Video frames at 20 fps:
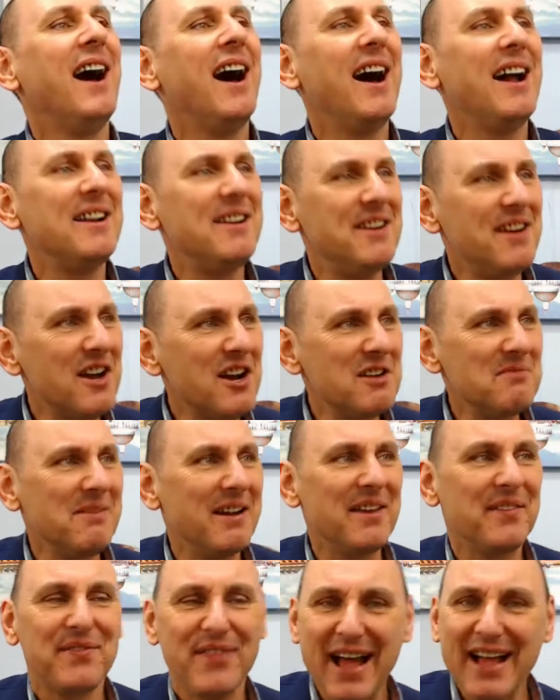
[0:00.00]

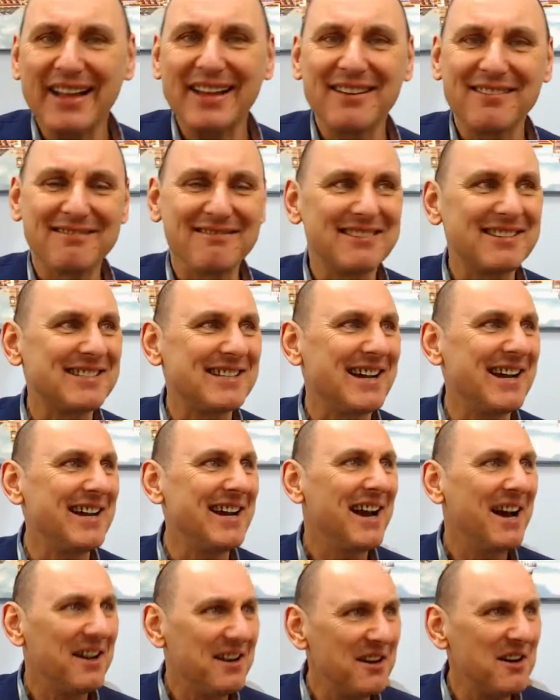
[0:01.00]
Halloumi. Thank you,
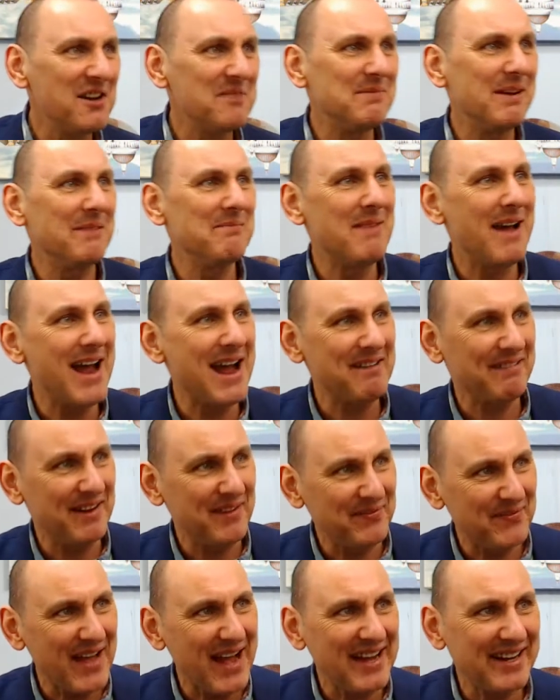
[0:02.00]
Christina. Halloumi, Mary.
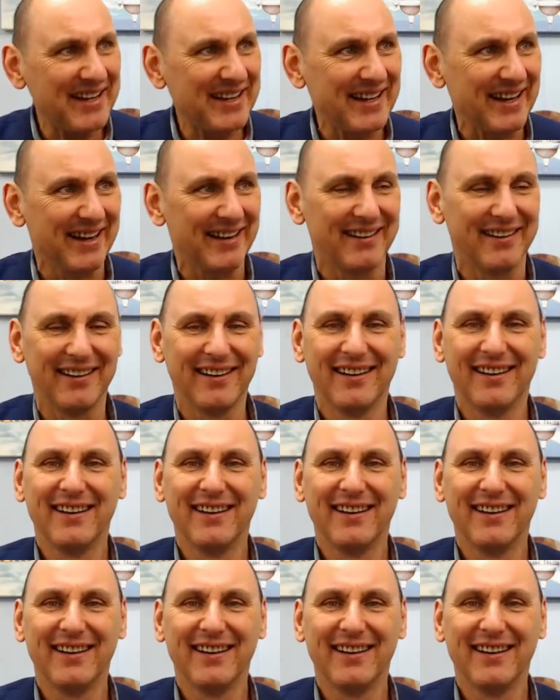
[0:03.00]
Thank you.